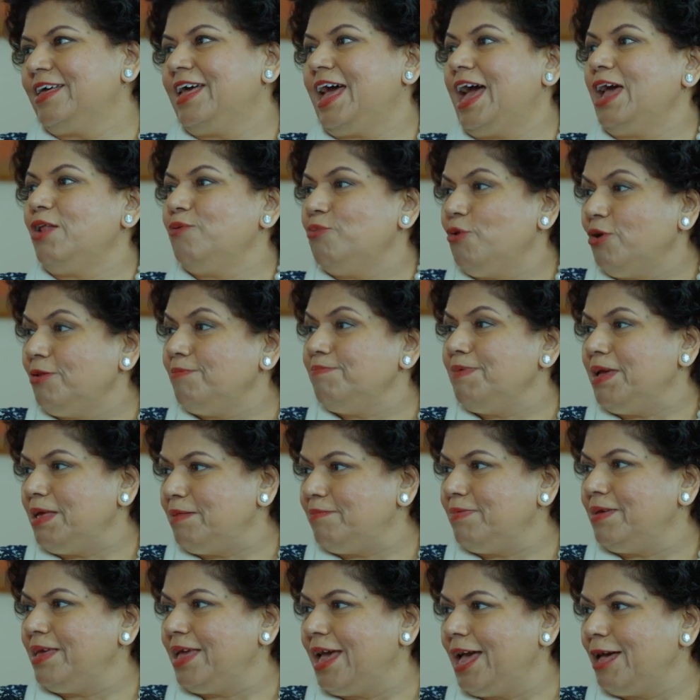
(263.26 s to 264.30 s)
And what
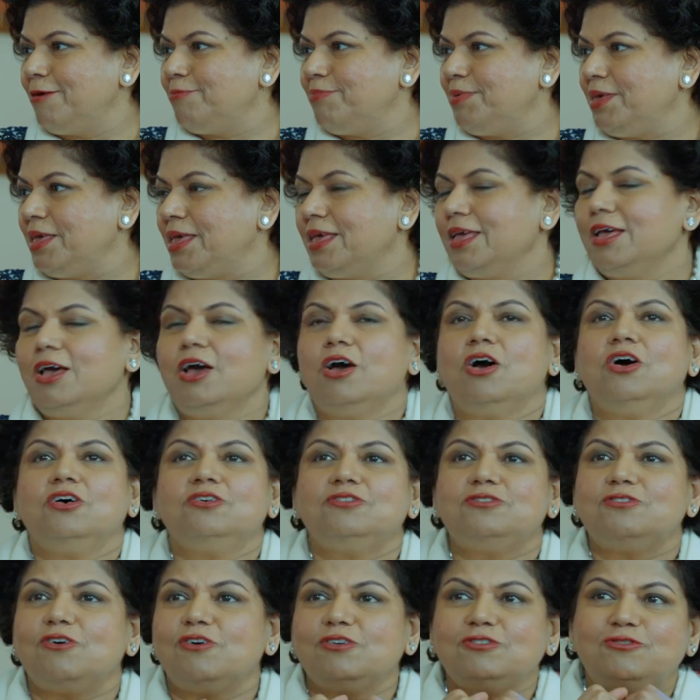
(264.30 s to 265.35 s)
made me happy?
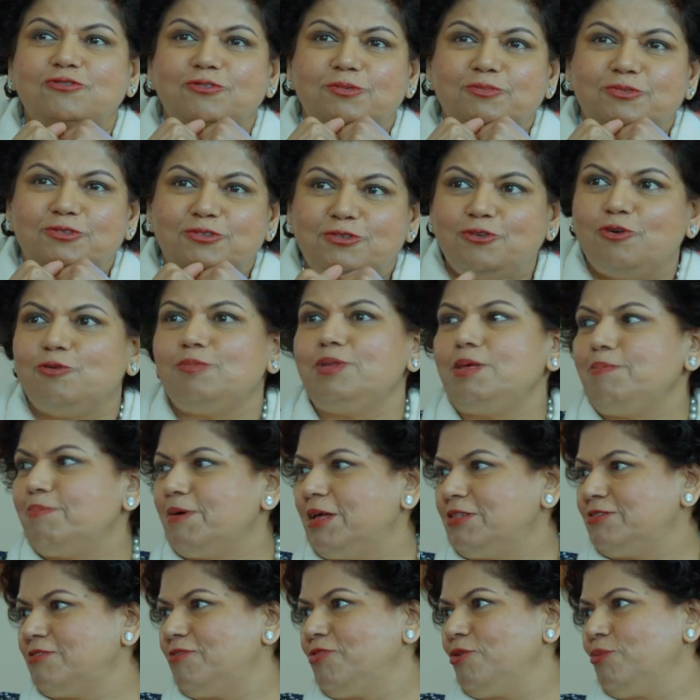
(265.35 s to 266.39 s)
Songs from so many
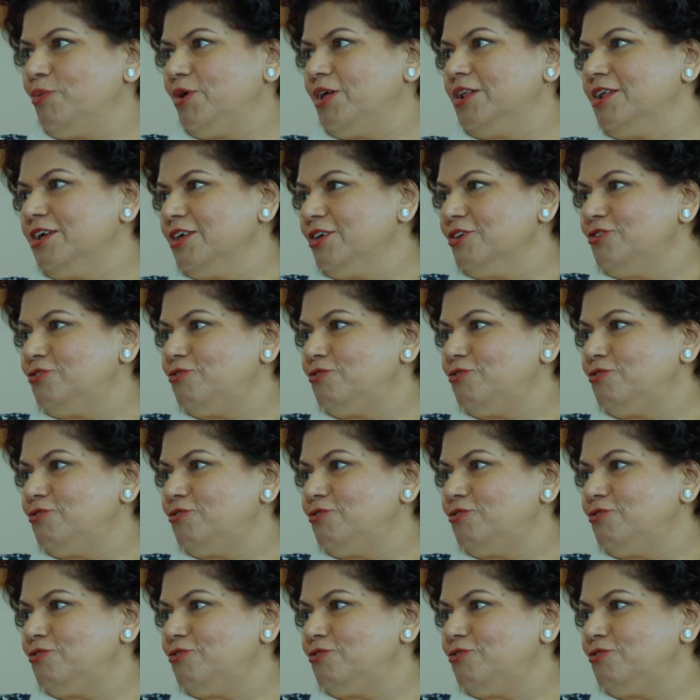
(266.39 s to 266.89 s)
parts of the world.